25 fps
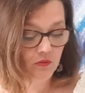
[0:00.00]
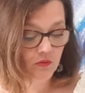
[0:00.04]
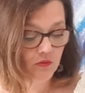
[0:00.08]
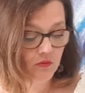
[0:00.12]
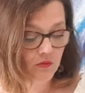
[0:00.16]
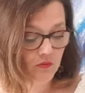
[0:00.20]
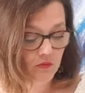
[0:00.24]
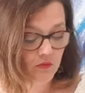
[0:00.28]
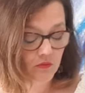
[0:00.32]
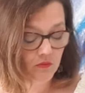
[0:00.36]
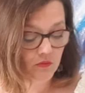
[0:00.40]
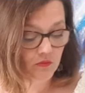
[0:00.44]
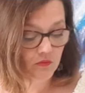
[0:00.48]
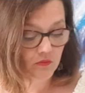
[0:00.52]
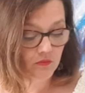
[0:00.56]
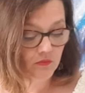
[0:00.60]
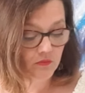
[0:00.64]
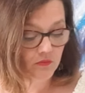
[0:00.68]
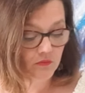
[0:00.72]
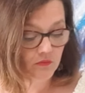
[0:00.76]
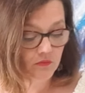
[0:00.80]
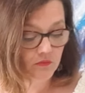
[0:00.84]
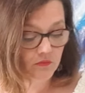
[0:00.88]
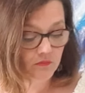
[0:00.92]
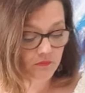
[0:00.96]

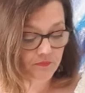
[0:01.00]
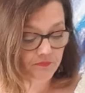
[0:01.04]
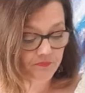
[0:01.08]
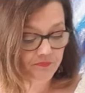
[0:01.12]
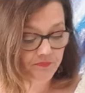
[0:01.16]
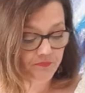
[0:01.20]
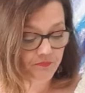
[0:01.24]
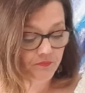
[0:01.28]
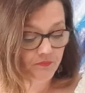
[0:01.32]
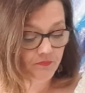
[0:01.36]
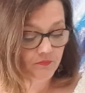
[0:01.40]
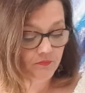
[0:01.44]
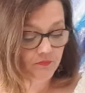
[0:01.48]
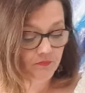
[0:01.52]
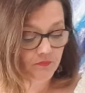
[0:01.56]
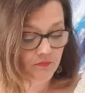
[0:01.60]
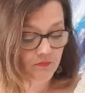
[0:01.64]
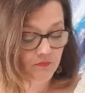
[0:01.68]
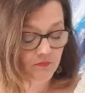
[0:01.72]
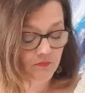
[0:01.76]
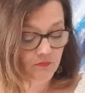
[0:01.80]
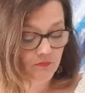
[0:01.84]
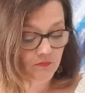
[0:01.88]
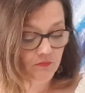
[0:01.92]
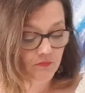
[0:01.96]

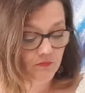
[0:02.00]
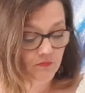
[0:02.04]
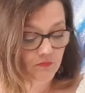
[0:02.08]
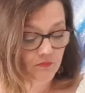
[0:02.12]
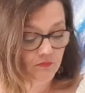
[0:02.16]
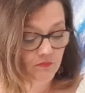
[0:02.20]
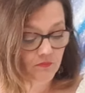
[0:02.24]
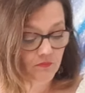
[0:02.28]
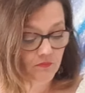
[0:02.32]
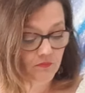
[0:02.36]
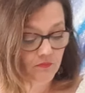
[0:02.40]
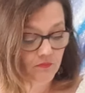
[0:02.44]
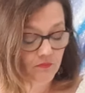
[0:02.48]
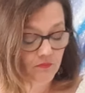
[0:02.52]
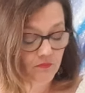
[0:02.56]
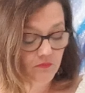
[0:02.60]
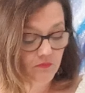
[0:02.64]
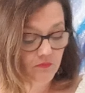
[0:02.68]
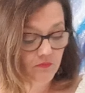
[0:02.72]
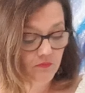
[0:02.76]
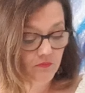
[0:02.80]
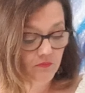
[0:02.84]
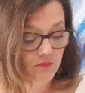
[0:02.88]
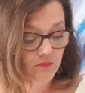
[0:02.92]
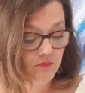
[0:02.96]

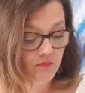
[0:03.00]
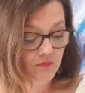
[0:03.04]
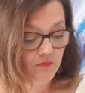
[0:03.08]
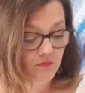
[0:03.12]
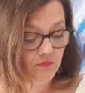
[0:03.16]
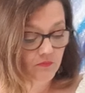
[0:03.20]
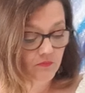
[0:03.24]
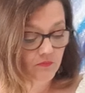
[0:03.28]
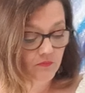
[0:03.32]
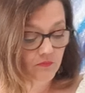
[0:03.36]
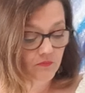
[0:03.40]
Nobody speaks.